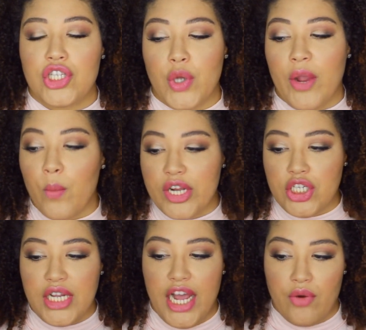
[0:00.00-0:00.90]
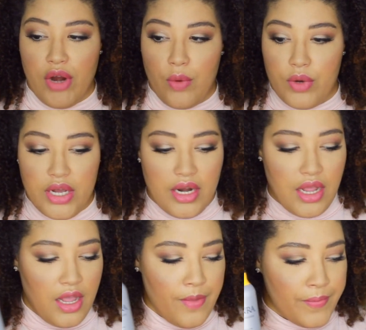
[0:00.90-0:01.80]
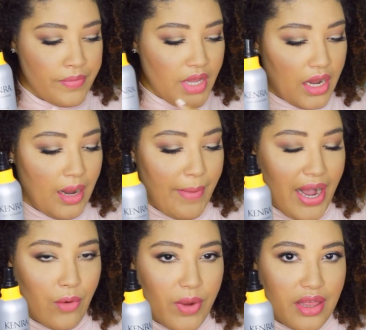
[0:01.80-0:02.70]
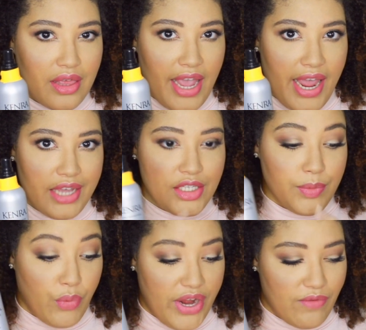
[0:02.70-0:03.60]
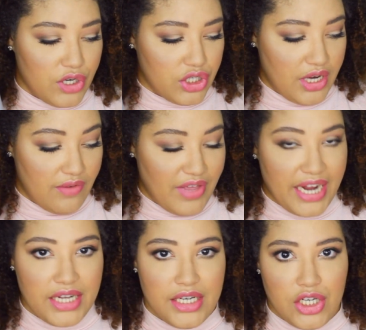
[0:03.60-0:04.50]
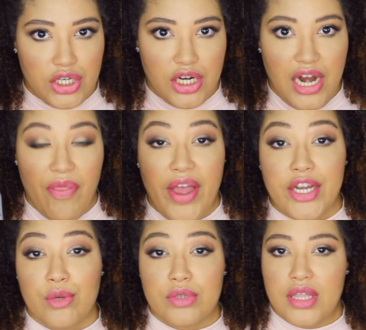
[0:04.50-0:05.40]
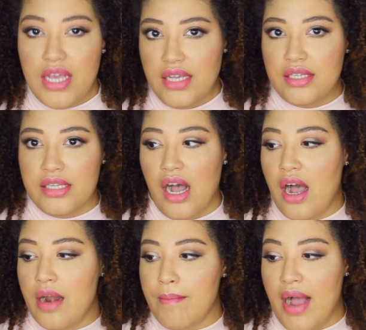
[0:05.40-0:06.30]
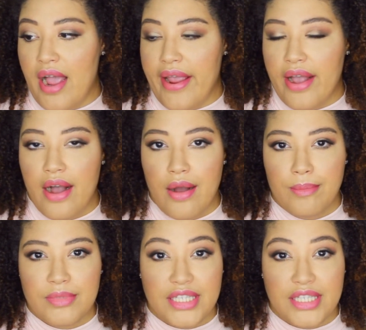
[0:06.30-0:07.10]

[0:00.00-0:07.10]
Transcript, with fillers: So I wish Kenra would come out with a spray version of that conditioner and then use this on my um,